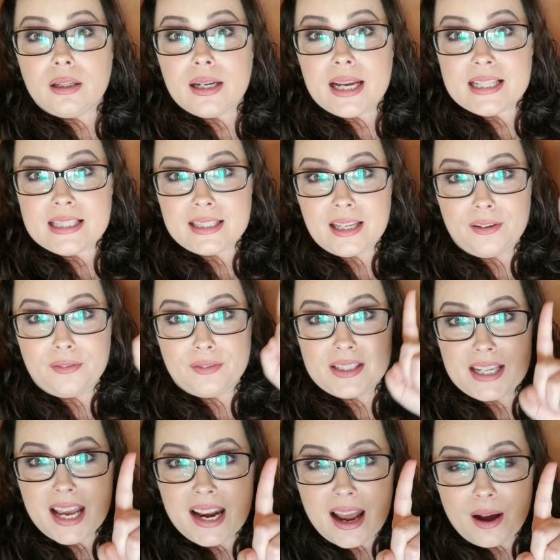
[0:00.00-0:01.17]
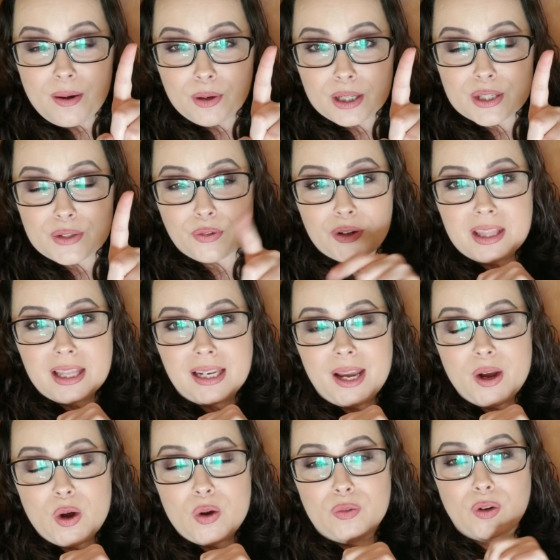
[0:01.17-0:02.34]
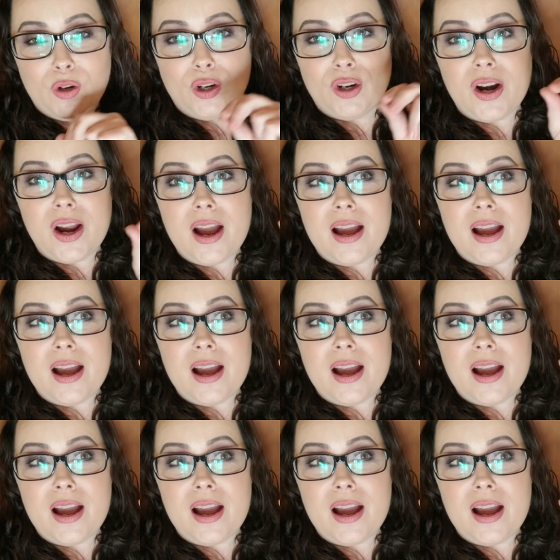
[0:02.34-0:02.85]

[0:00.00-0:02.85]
instead of 10 hours for the layover,